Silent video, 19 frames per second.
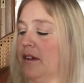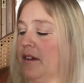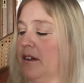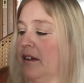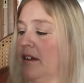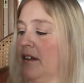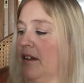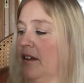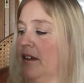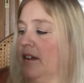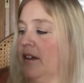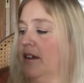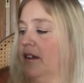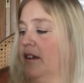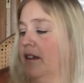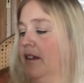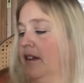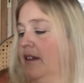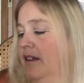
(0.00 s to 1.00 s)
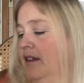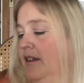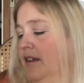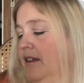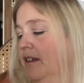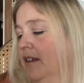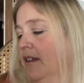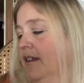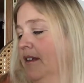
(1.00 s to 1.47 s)

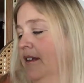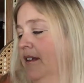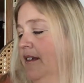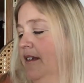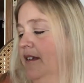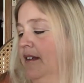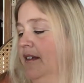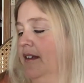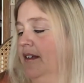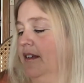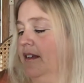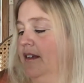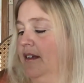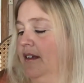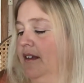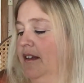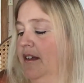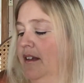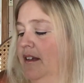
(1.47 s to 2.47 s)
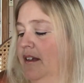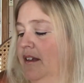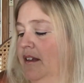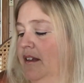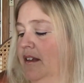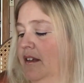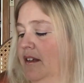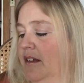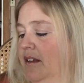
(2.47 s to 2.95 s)

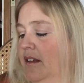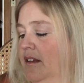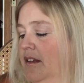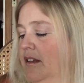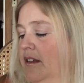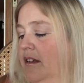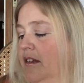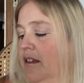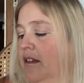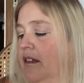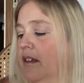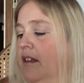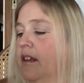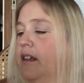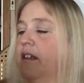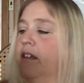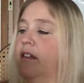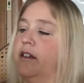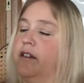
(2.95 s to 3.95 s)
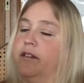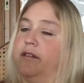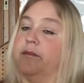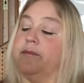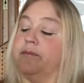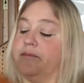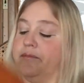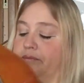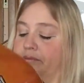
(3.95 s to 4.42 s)

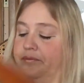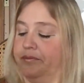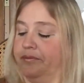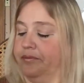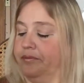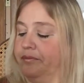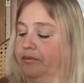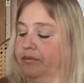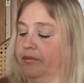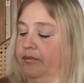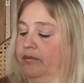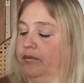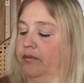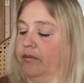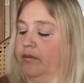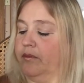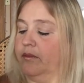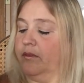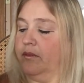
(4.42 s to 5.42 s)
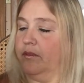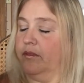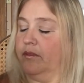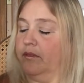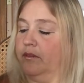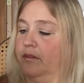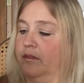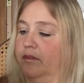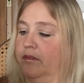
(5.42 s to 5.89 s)

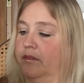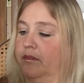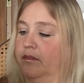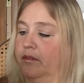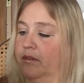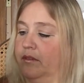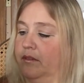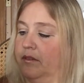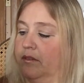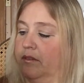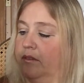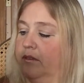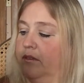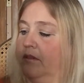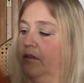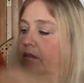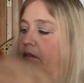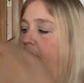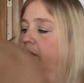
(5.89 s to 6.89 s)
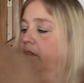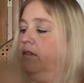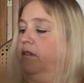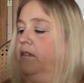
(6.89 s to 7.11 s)
Nothing is said.